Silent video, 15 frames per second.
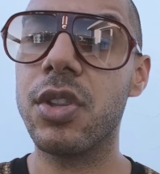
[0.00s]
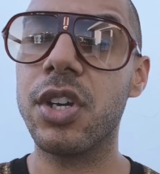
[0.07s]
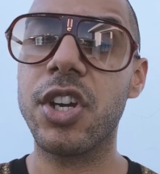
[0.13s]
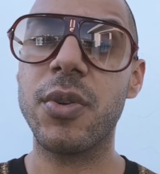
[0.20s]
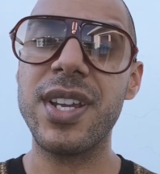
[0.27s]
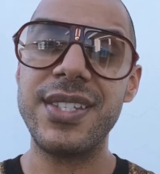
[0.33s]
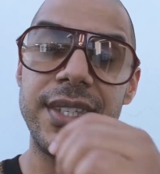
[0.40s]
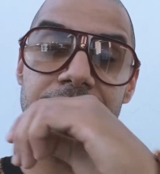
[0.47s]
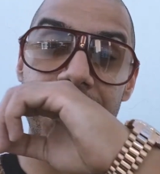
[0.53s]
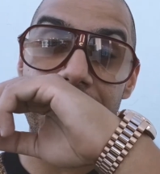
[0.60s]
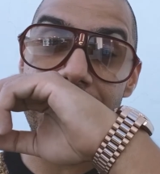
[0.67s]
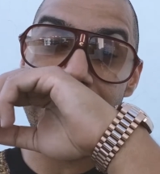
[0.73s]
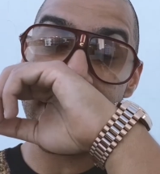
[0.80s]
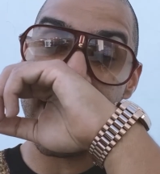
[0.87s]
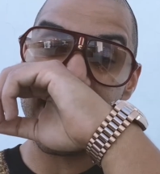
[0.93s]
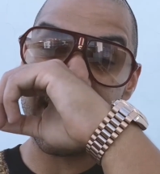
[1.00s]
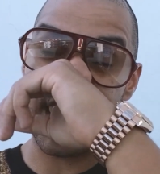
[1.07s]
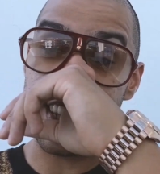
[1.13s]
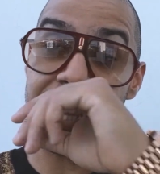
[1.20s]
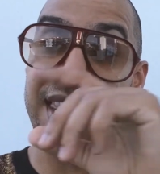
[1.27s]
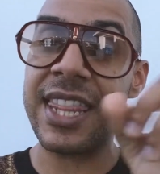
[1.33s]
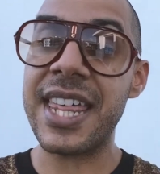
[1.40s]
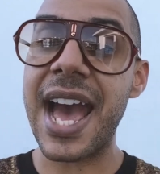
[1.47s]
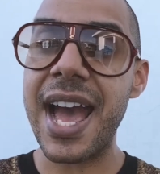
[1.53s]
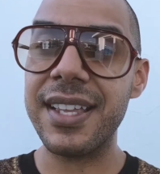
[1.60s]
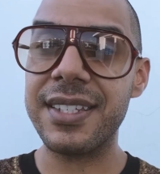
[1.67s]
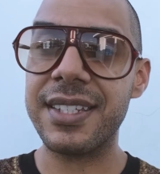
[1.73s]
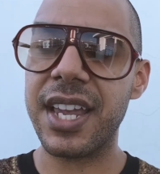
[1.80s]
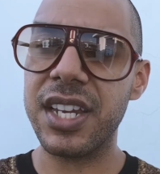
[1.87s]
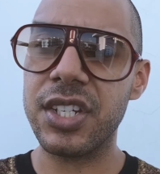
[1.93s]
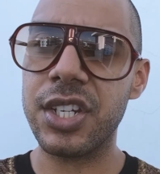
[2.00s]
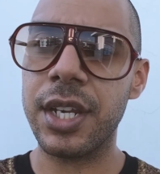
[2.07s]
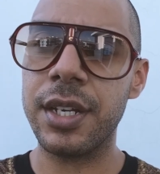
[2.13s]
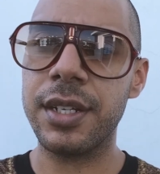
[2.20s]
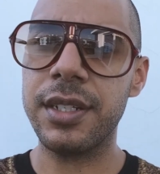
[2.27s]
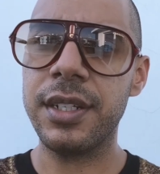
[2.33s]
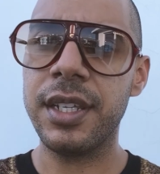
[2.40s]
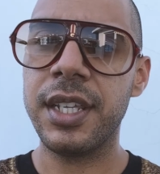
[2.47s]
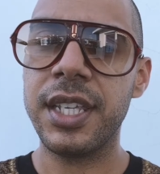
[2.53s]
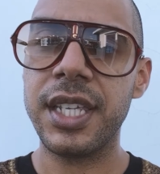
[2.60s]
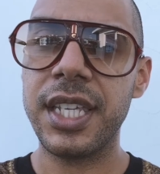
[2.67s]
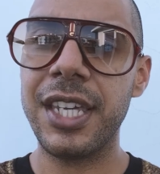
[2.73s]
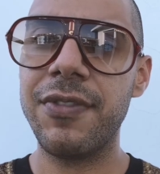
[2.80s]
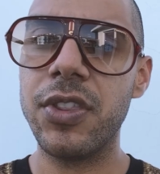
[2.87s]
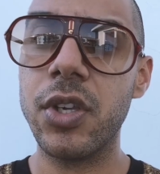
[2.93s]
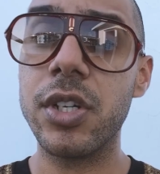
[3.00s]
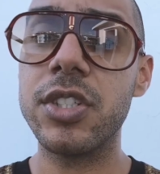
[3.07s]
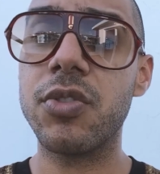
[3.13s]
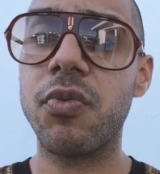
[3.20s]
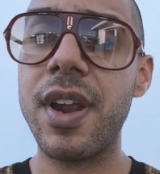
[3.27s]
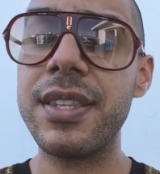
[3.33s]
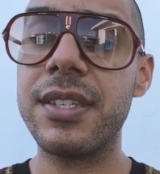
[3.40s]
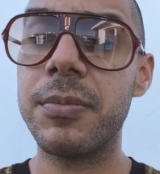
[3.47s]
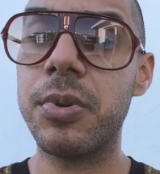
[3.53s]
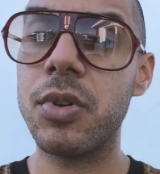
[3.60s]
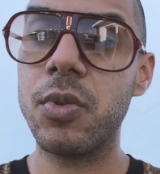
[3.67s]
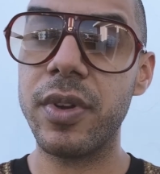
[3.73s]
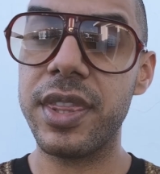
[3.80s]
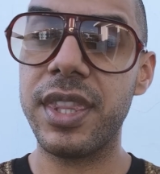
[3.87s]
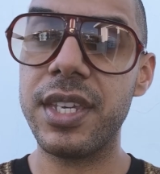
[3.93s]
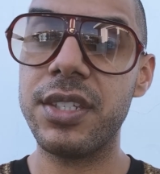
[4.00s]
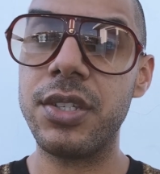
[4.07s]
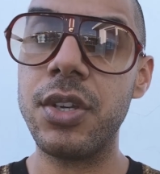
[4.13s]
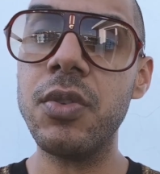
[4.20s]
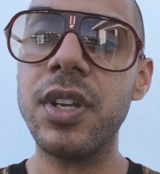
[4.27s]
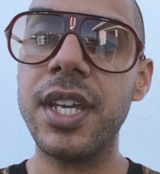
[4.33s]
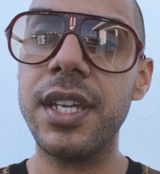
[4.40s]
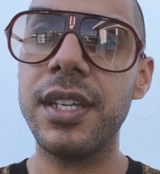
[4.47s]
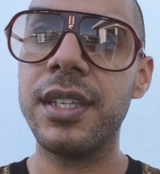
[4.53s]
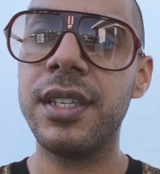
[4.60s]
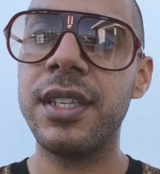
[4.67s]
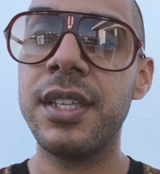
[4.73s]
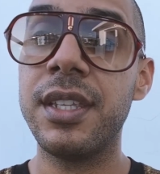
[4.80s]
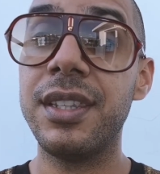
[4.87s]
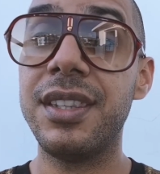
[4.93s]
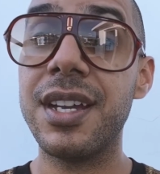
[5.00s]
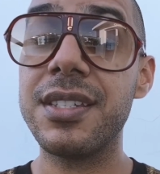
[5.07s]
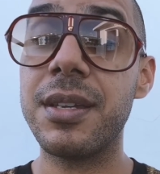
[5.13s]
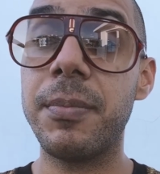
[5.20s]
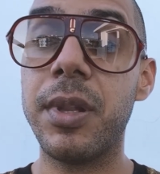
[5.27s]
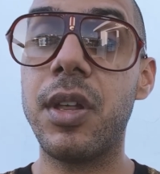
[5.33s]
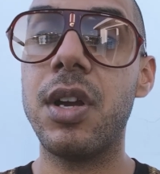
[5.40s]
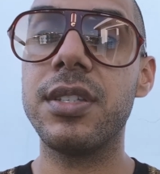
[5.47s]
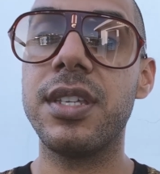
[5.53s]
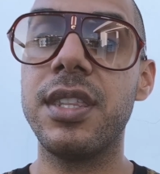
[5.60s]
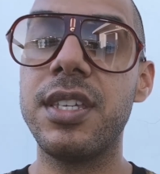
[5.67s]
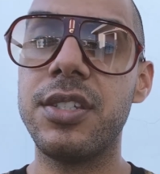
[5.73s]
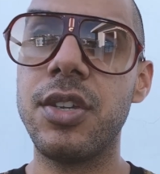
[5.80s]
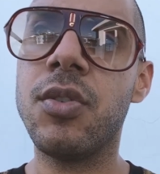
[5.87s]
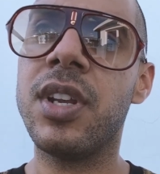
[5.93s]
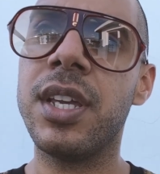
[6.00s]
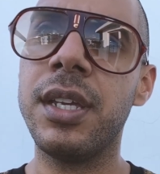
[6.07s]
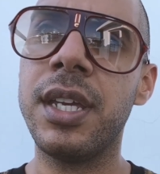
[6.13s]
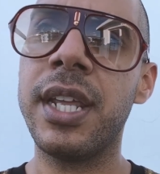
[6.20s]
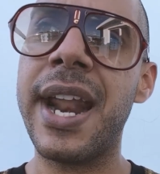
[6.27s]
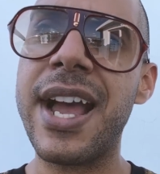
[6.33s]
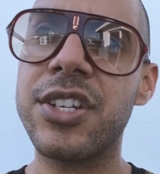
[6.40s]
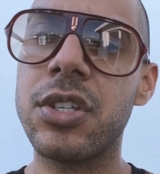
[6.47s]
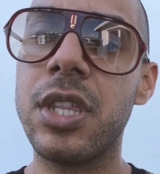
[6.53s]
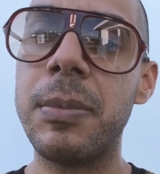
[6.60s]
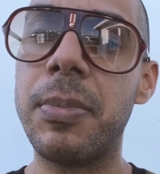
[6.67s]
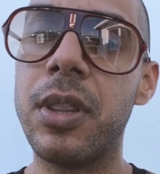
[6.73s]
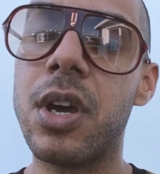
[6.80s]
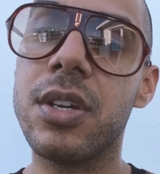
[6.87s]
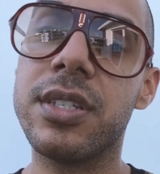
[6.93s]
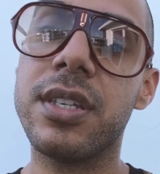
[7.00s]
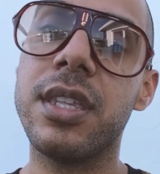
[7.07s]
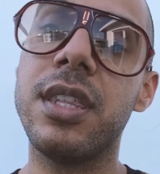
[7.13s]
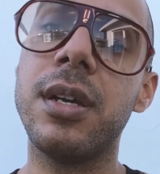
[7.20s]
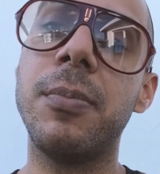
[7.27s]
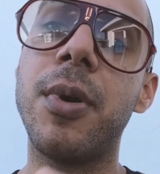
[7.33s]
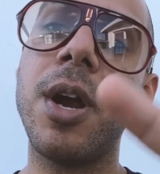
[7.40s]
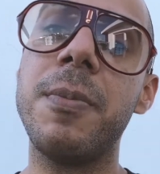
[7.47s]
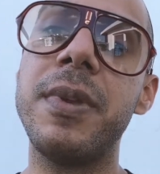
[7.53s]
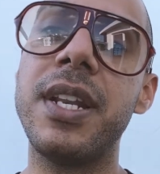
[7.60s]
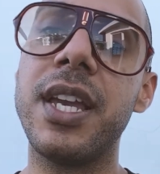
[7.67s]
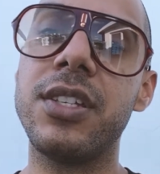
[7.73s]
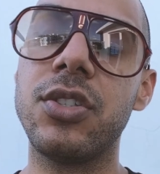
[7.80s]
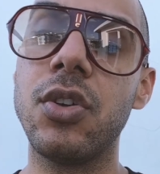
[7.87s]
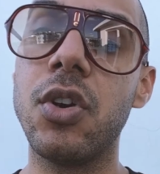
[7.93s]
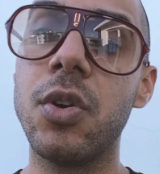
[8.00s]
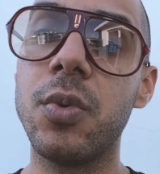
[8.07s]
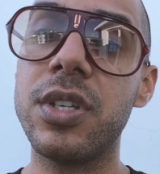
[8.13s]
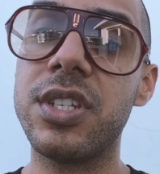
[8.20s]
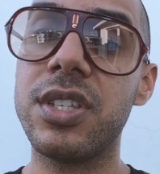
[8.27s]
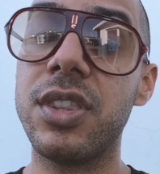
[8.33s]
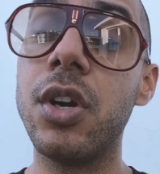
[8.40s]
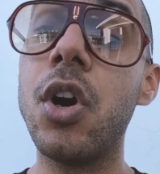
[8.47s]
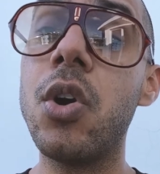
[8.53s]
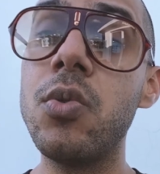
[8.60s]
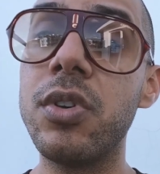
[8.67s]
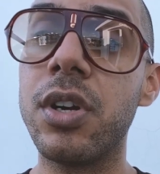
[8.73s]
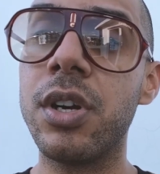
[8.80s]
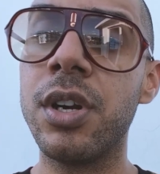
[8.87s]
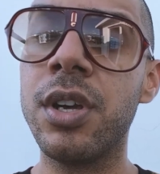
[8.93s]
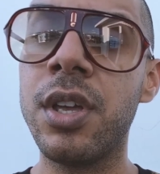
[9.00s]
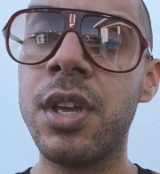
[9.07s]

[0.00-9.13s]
the crazy thing is that section, even though it's rentable with this unit, doesn't belong to this unit. It actually belongs to the apartment next door, which the owner